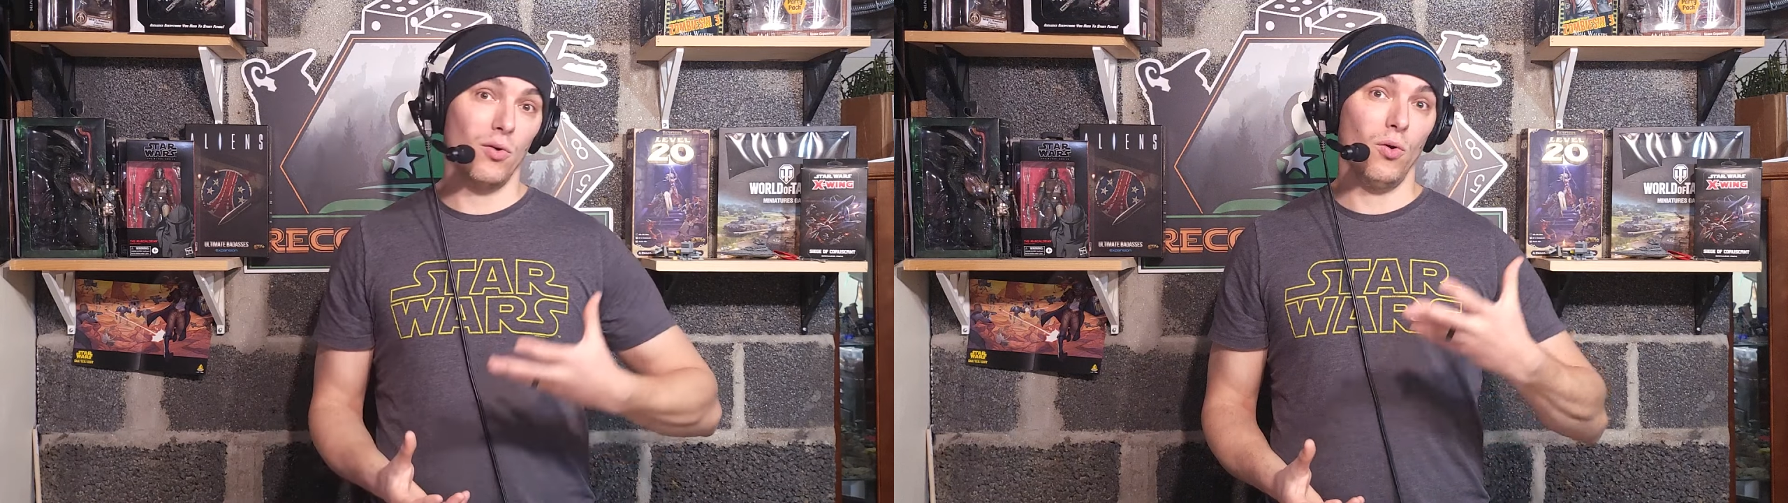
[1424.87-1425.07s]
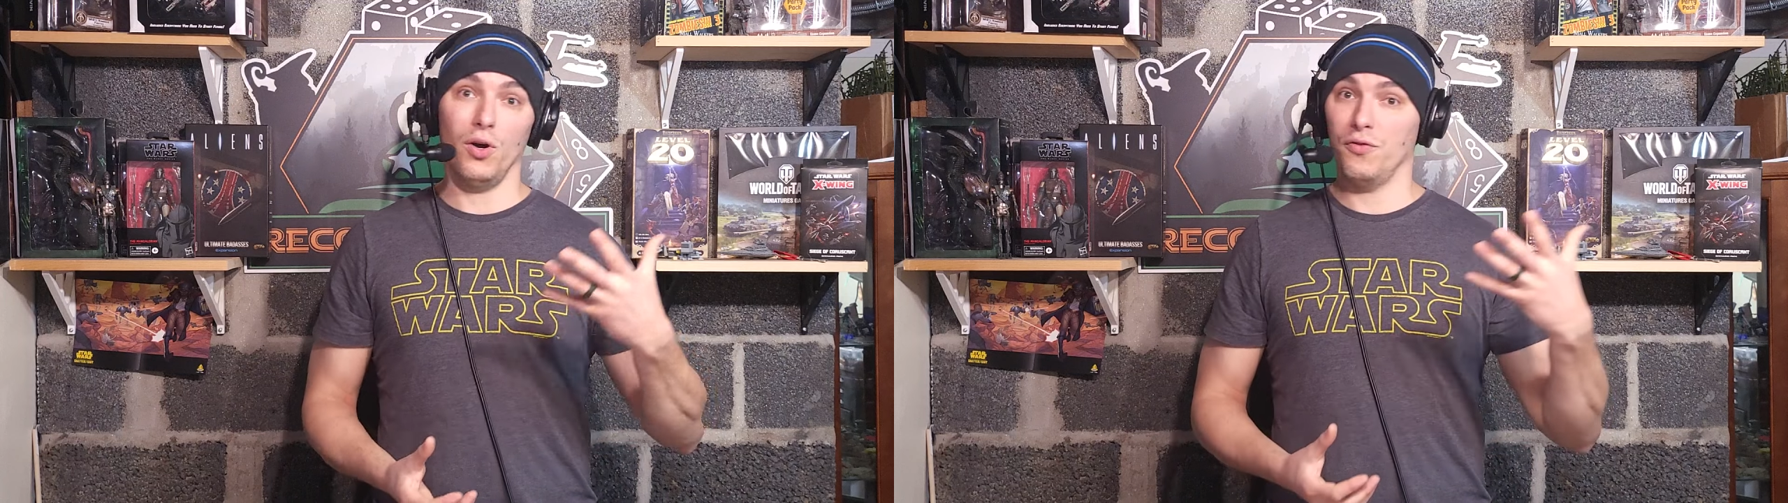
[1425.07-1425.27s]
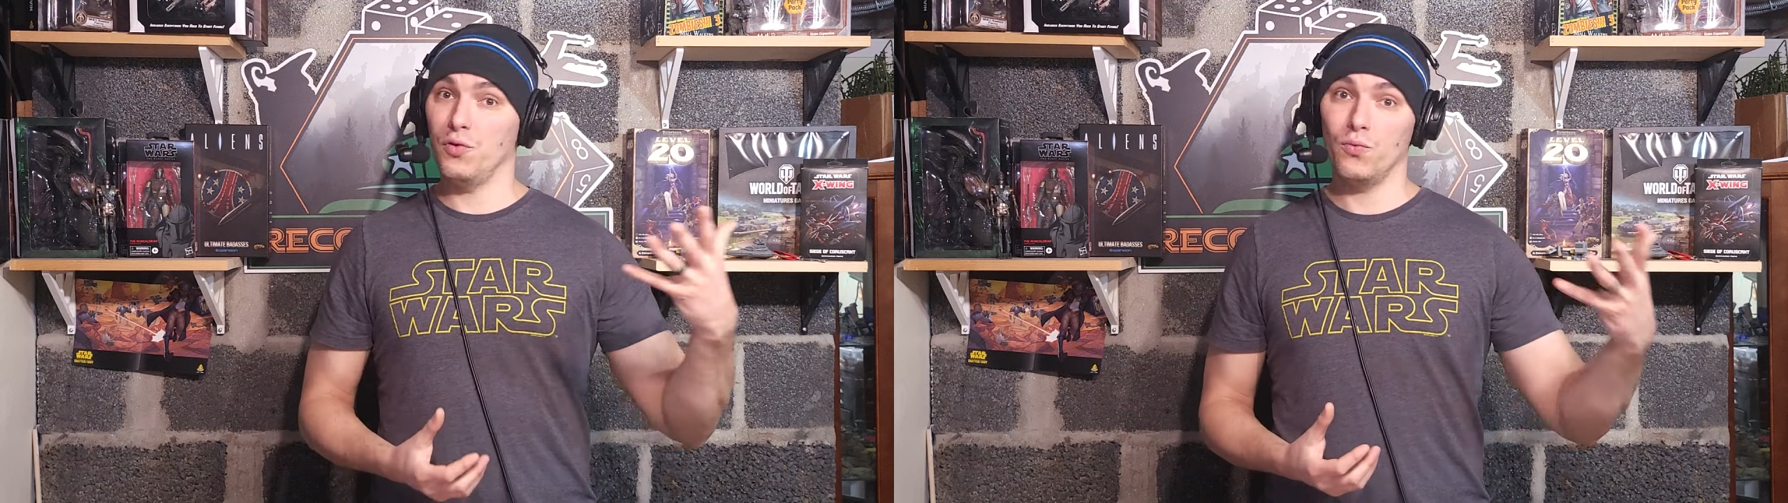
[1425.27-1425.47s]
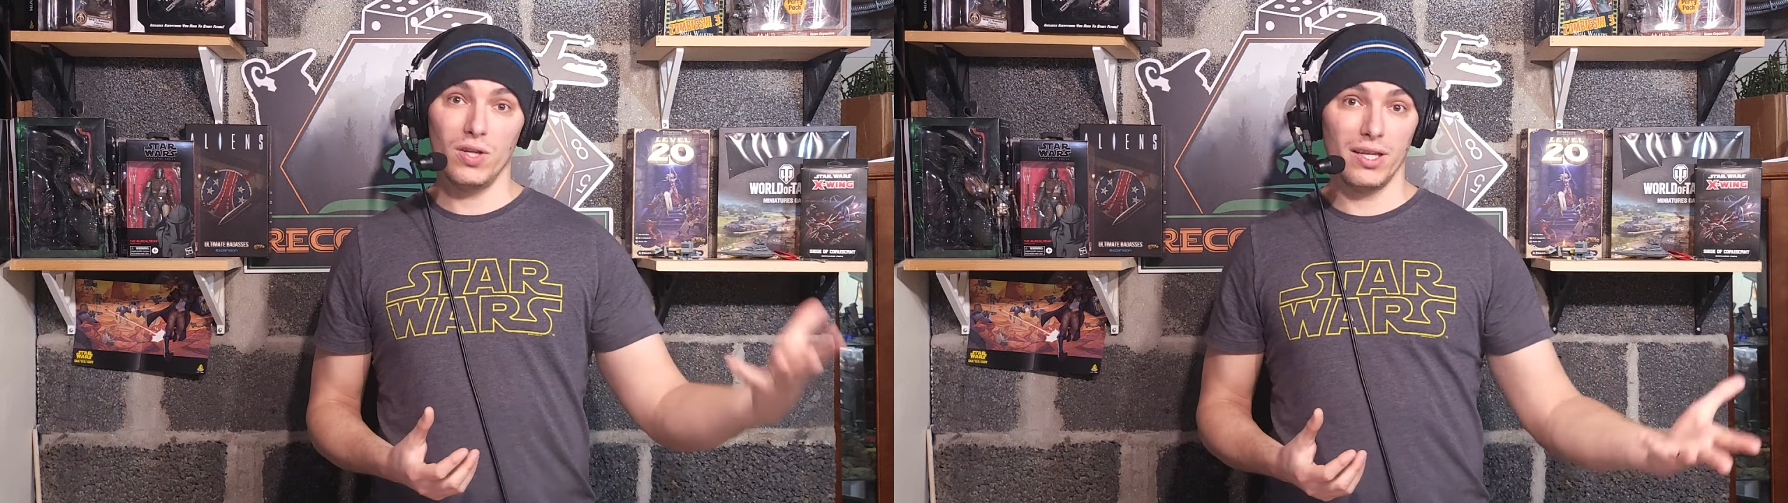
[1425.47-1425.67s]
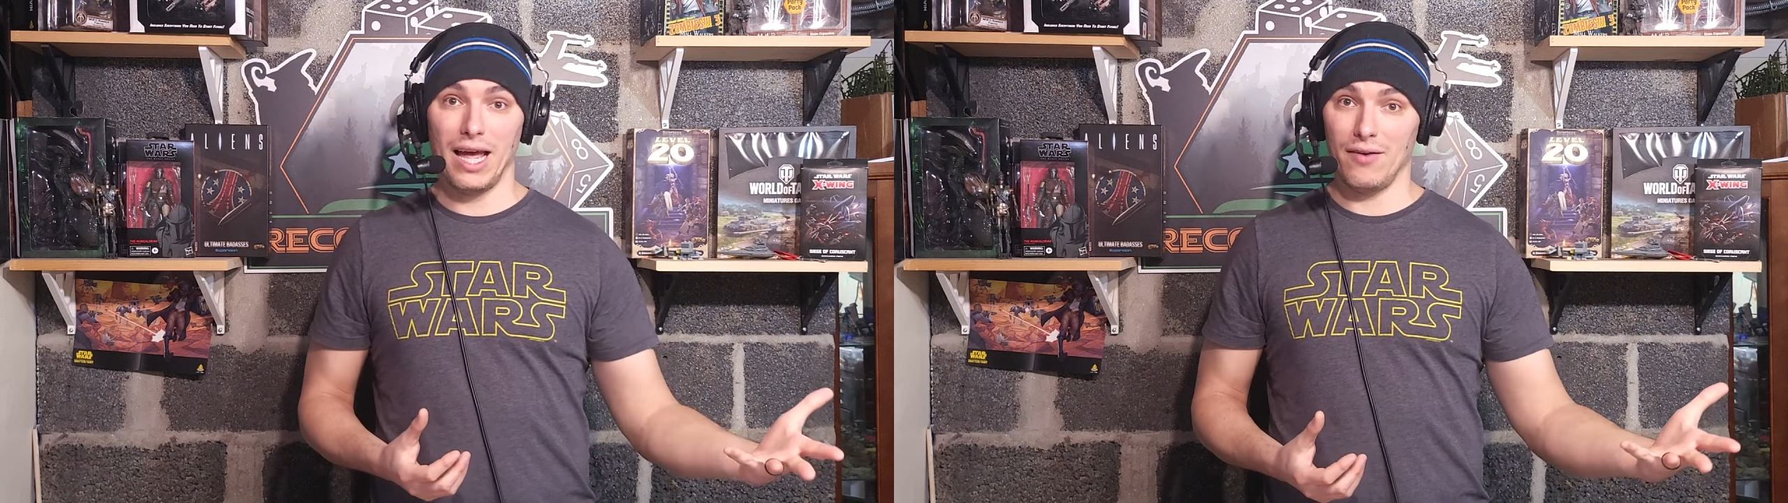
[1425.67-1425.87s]
or if you
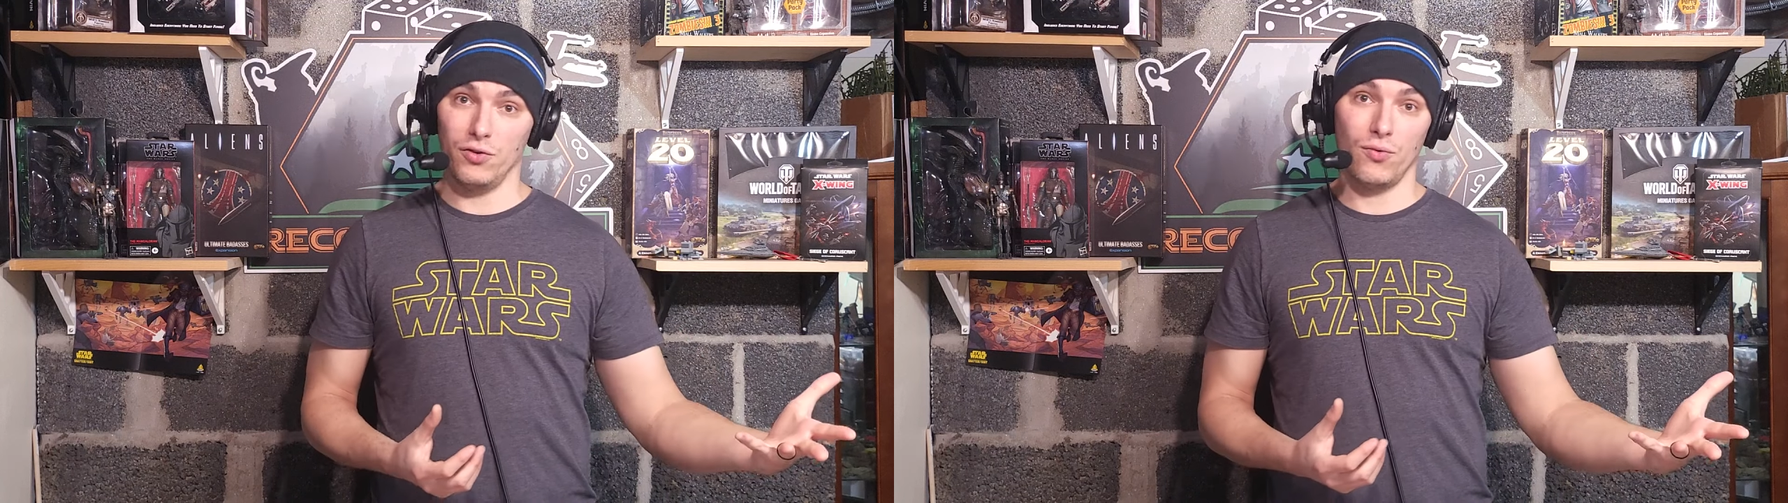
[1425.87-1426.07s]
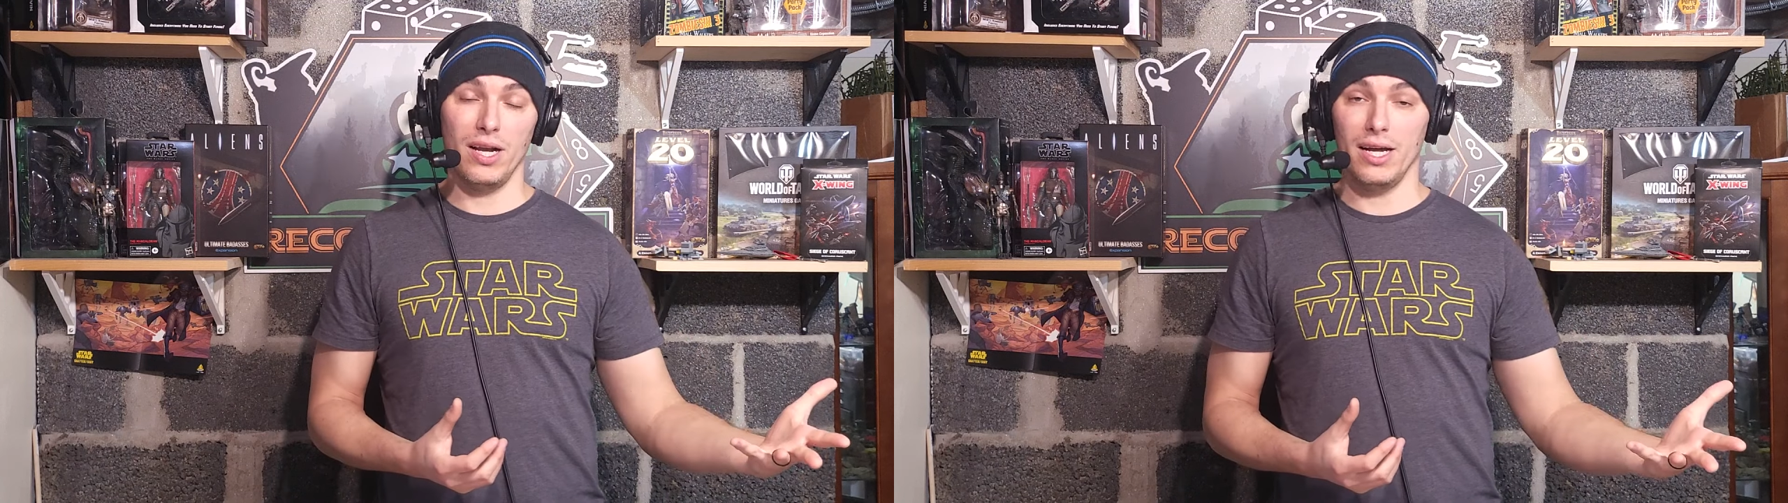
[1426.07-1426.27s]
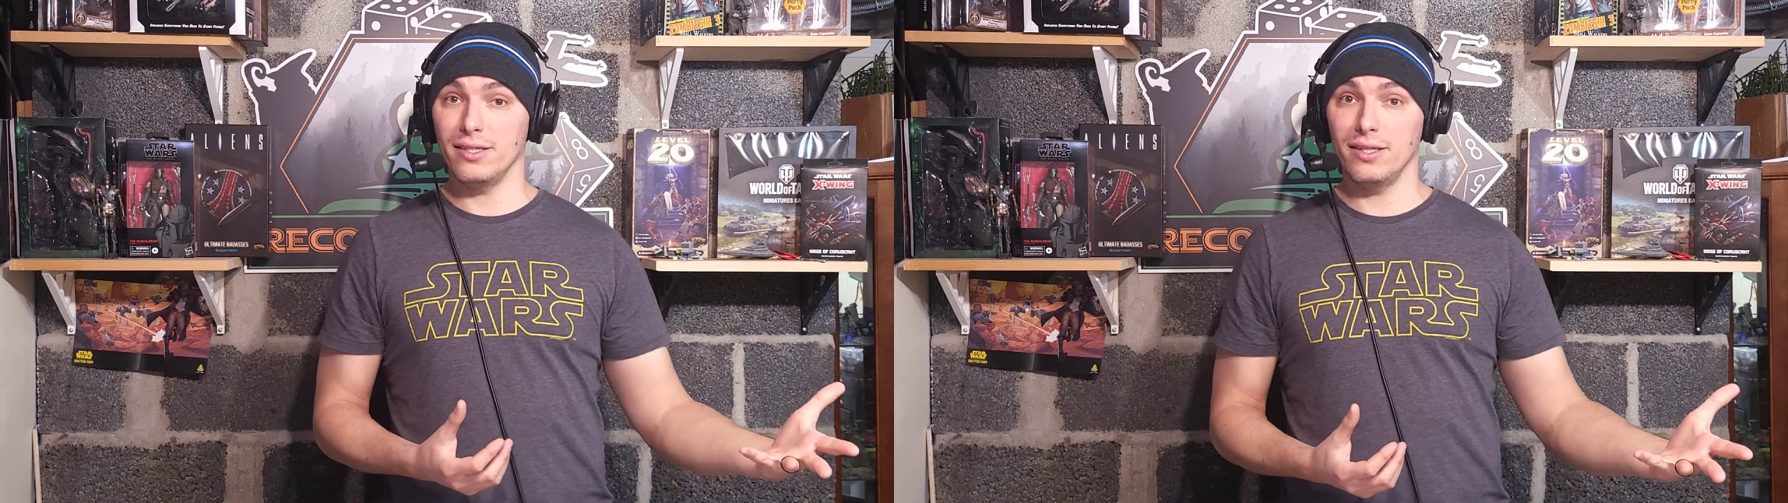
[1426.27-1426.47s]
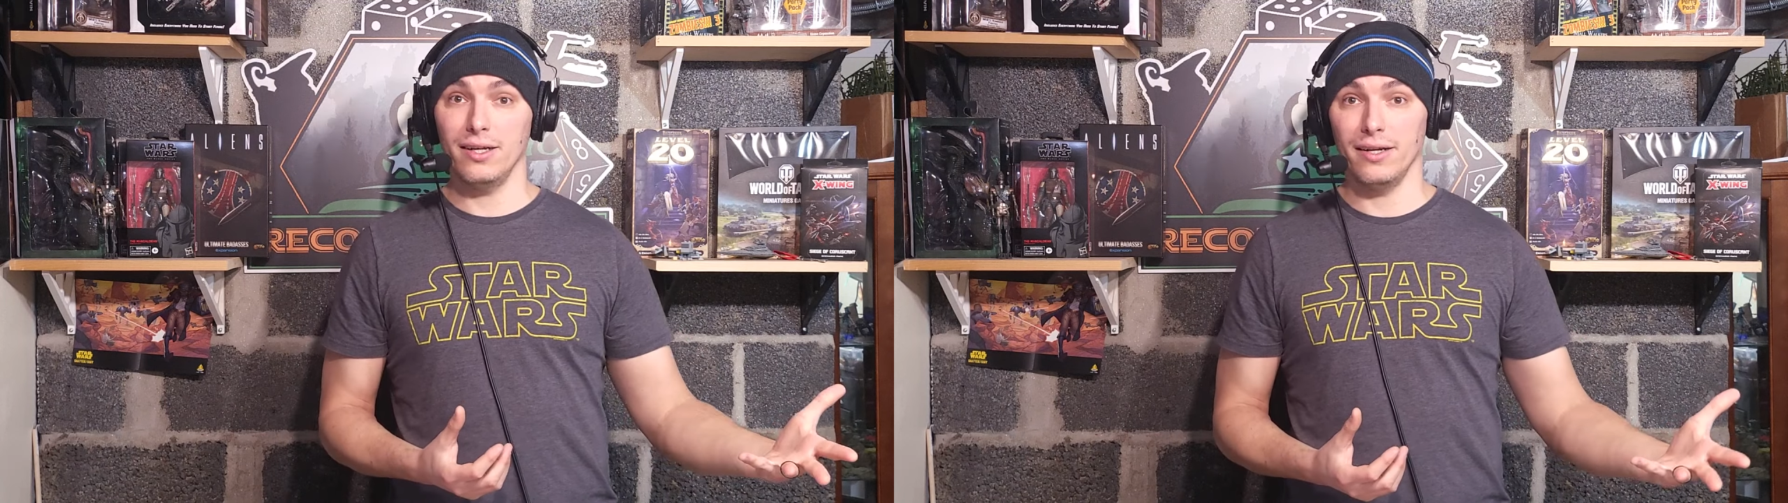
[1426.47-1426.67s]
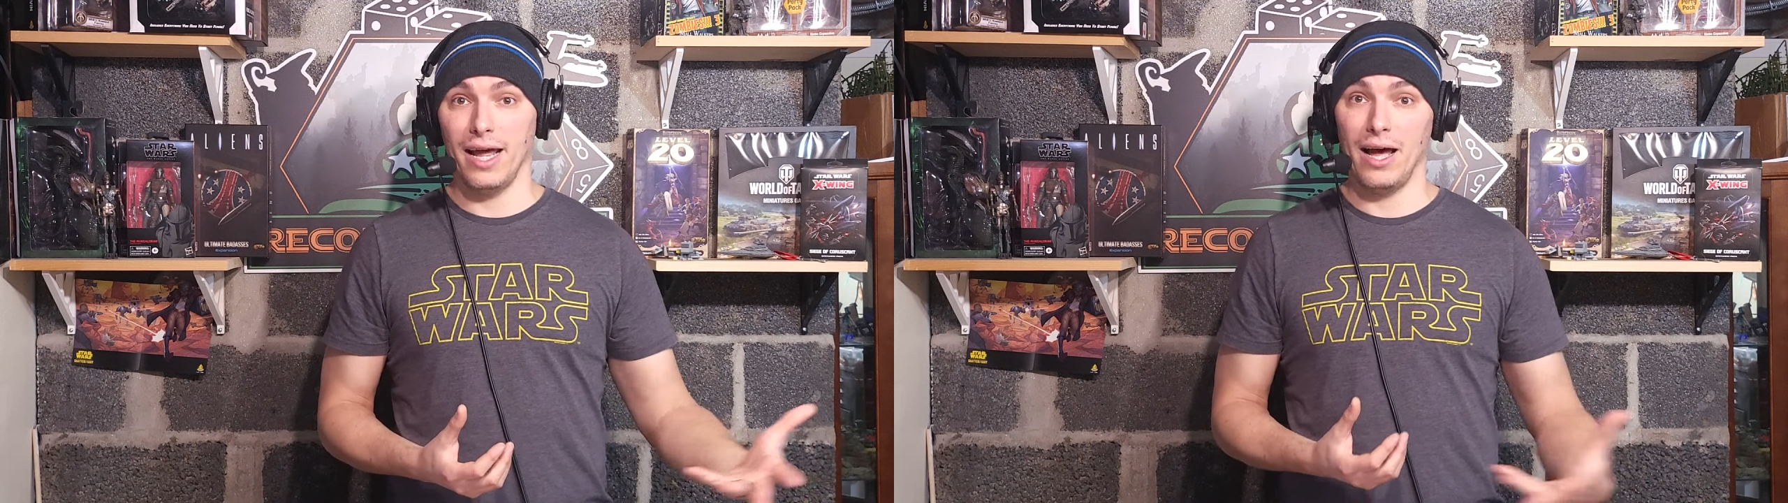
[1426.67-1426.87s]
really have a great idea
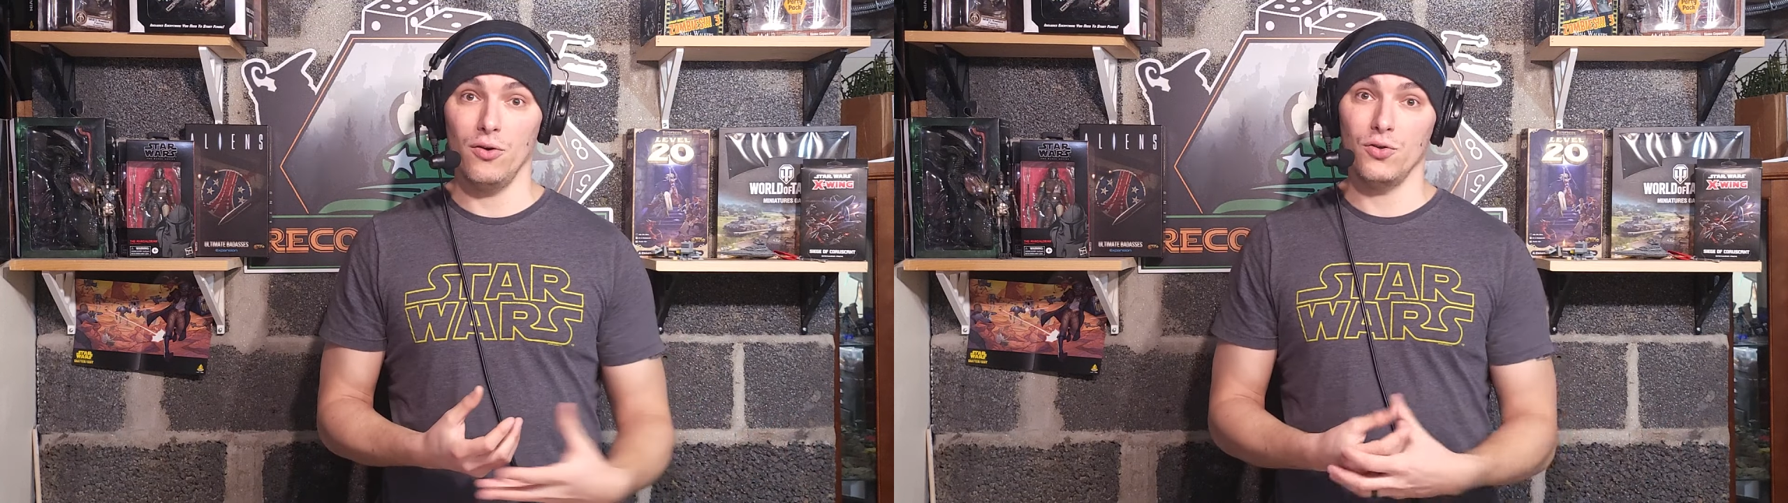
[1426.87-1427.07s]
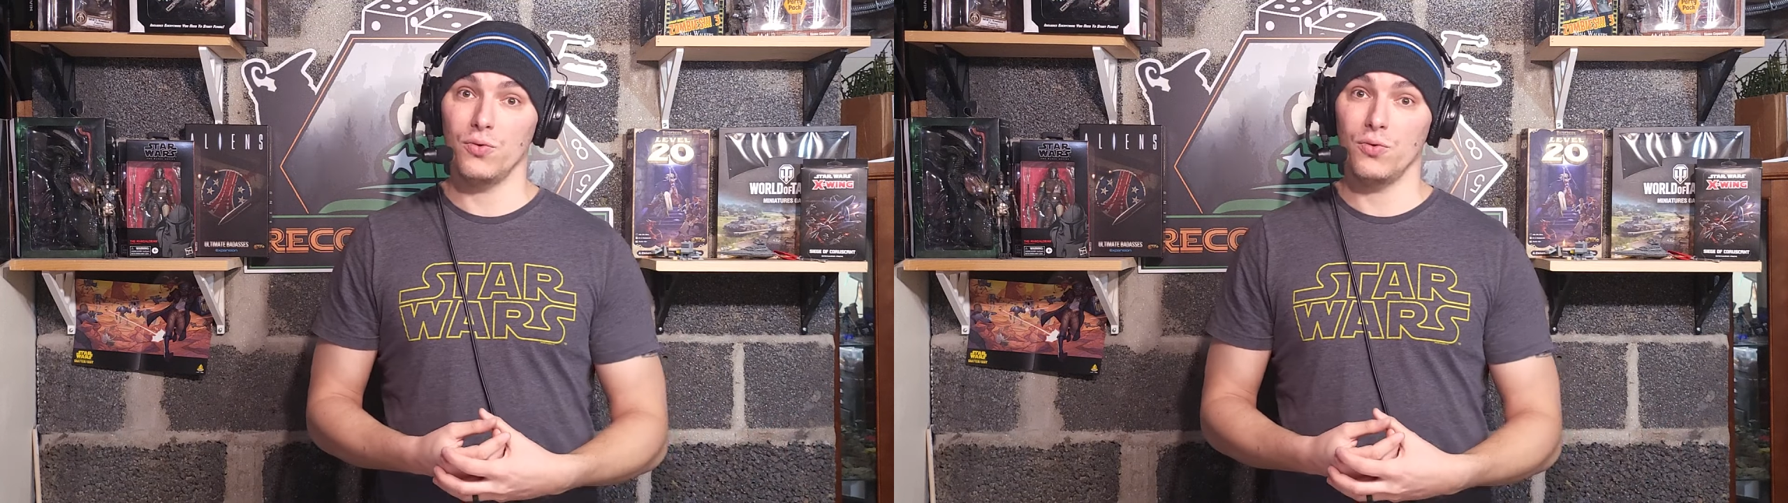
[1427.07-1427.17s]
on how you